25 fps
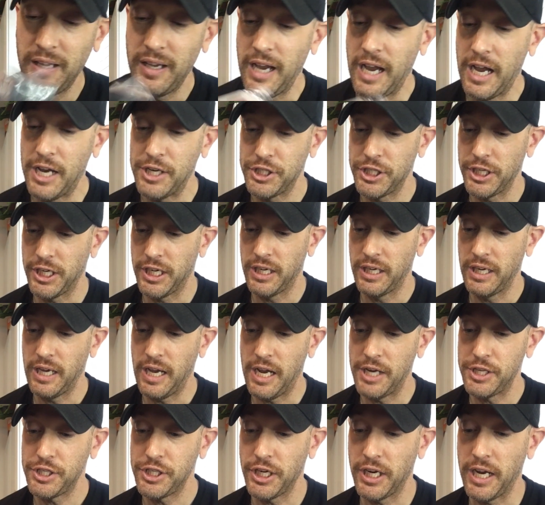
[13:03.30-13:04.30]

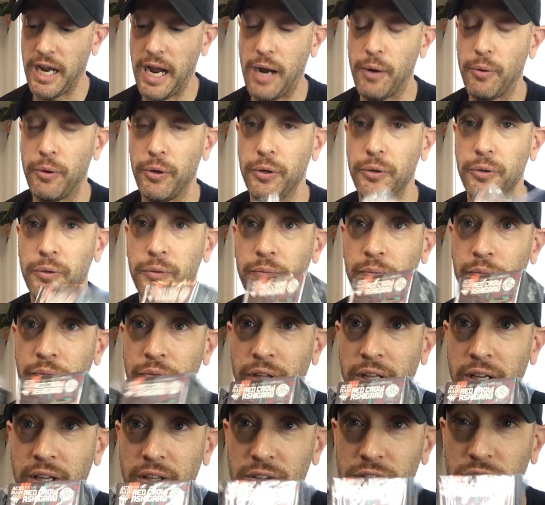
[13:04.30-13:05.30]
Ashigaru.
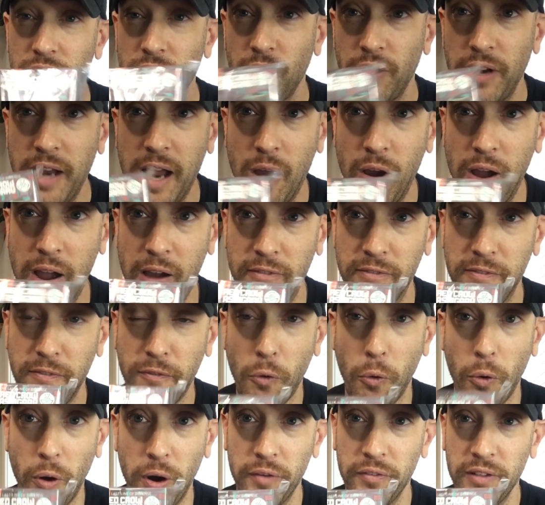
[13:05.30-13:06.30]
So now I have
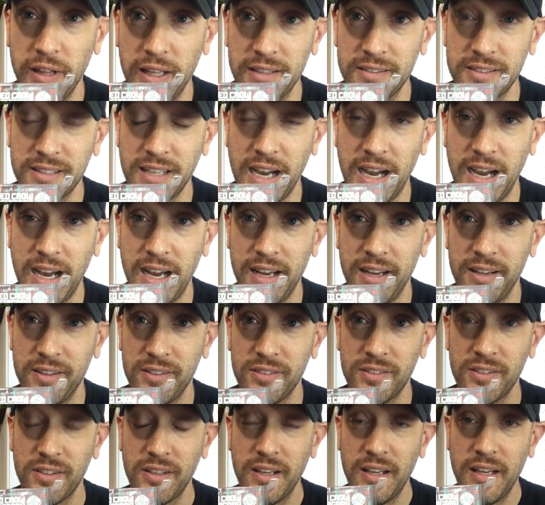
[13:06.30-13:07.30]
4 of these
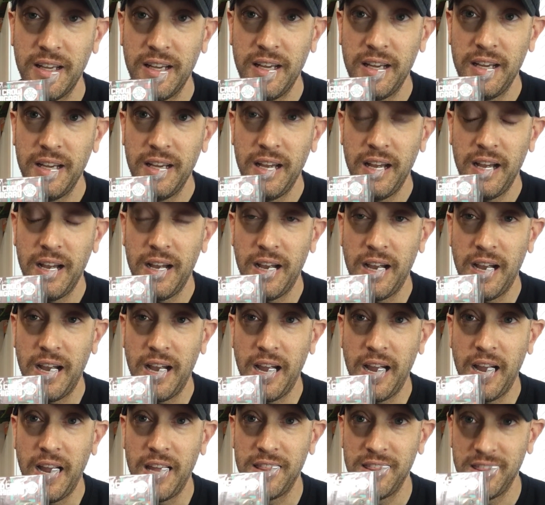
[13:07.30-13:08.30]
guys.
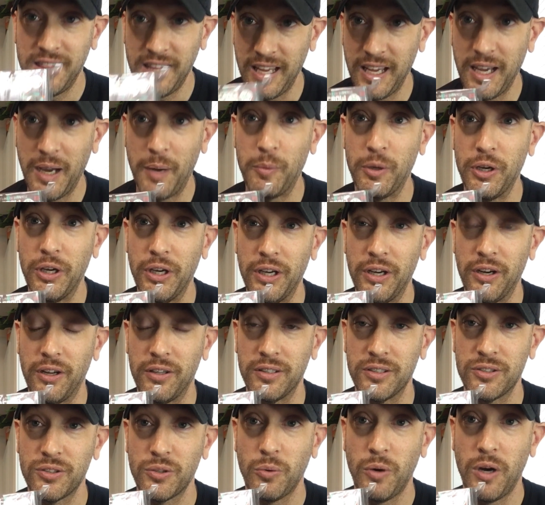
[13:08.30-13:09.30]
I think I'm good on
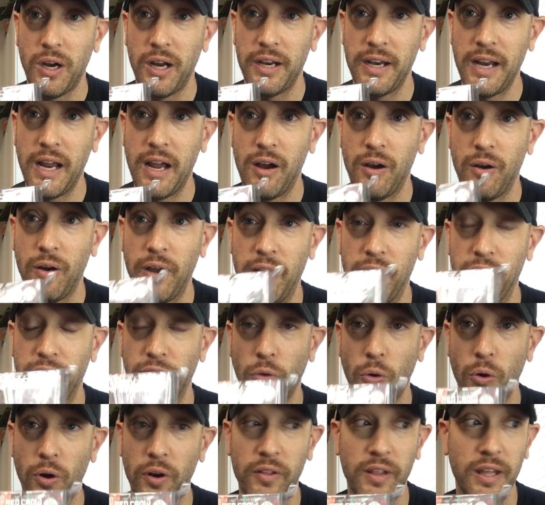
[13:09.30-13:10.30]
the squad now. I have
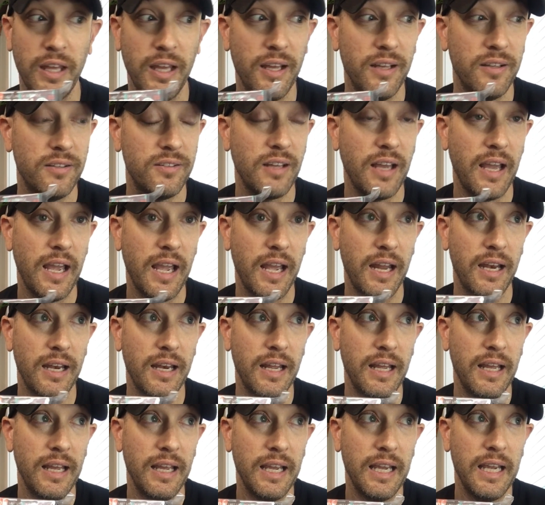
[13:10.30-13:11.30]
4 of these, and
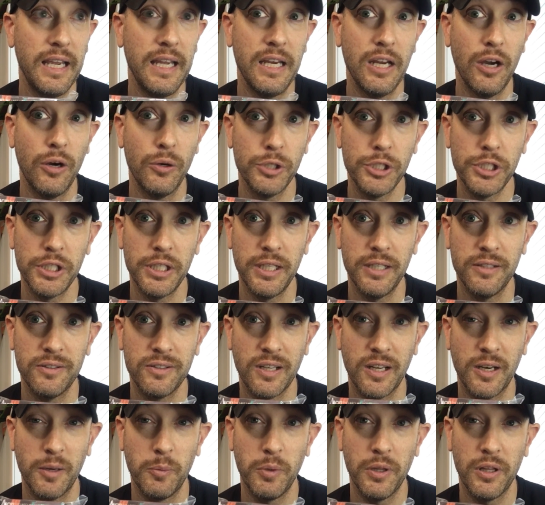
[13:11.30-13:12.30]
Hidoshi is
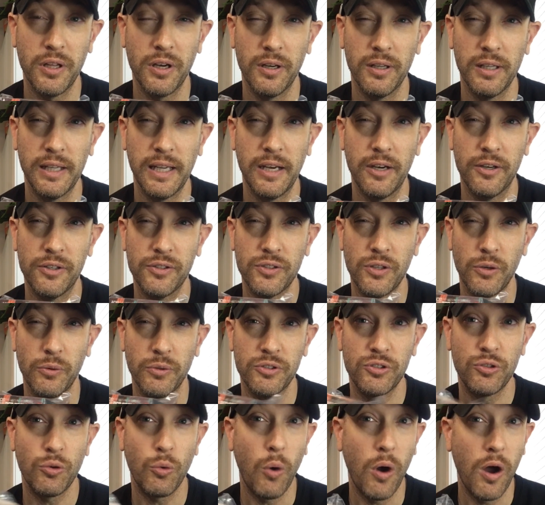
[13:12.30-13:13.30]
going to be their leader. So a
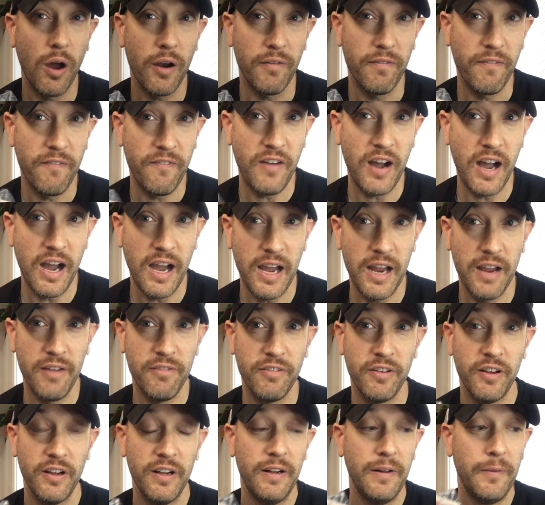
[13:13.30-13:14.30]
squad of 5.
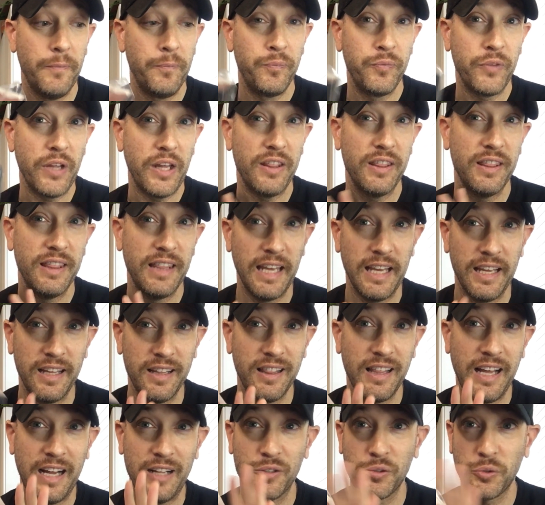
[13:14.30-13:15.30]
I think
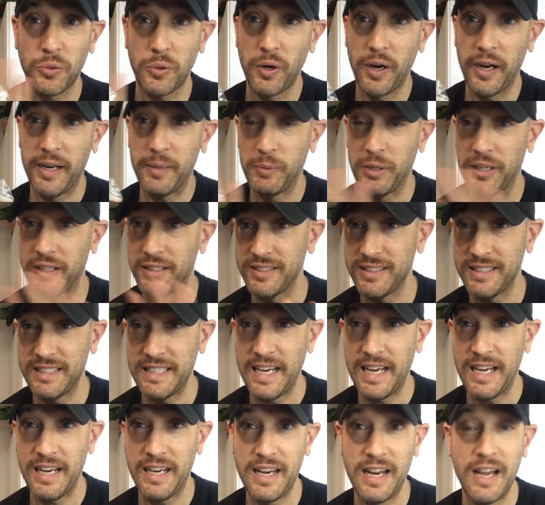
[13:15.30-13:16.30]
that's where I'm going to
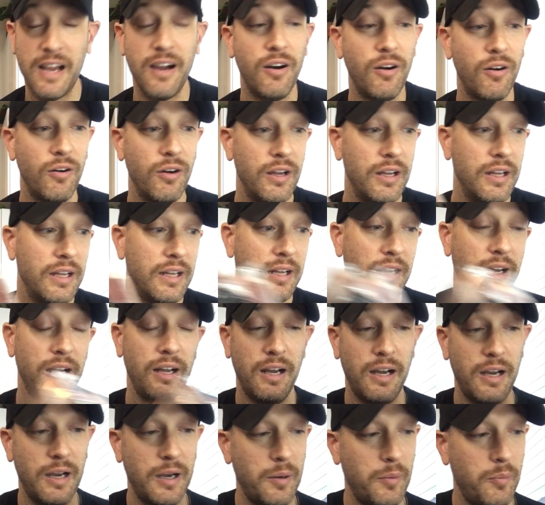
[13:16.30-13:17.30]
stand now.
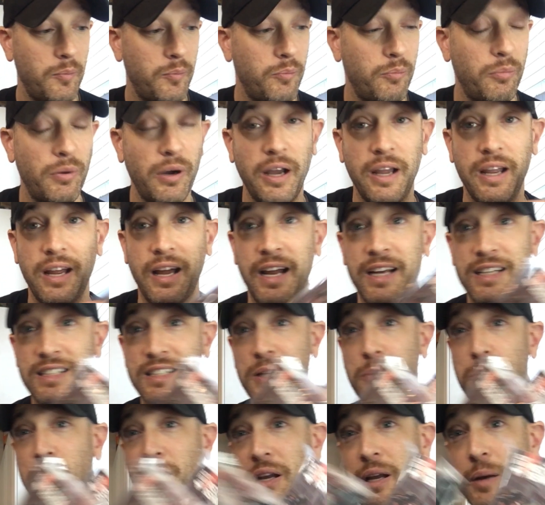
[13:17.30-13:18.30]
But I
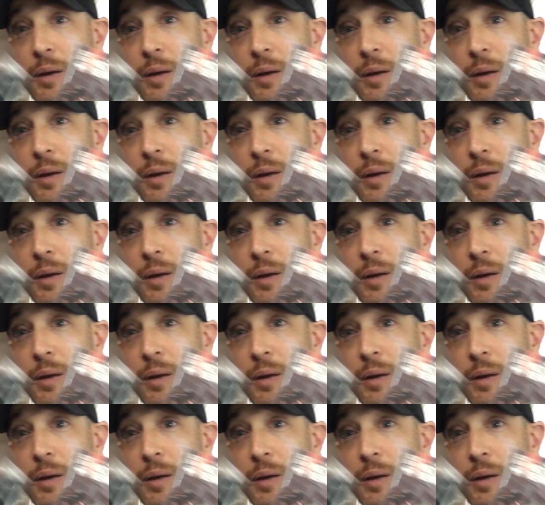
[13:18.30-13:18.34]
did pick